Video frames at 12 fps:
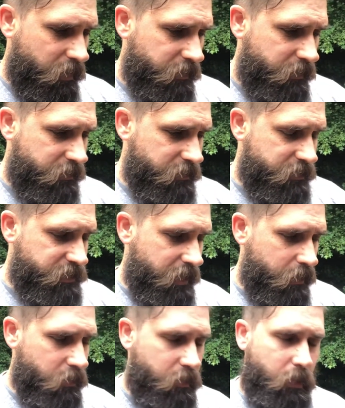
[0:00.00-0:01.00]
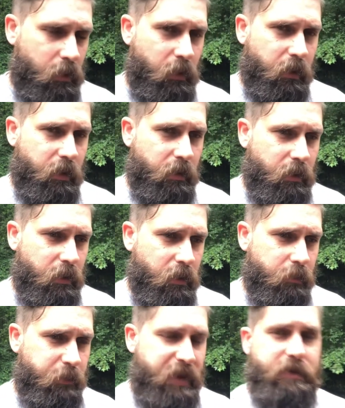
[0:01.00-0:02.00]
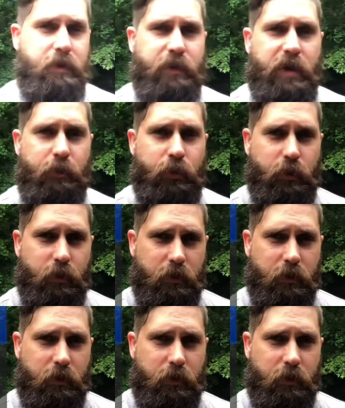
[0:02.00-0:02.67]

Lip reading: There's a channel called Piece of Hebrew,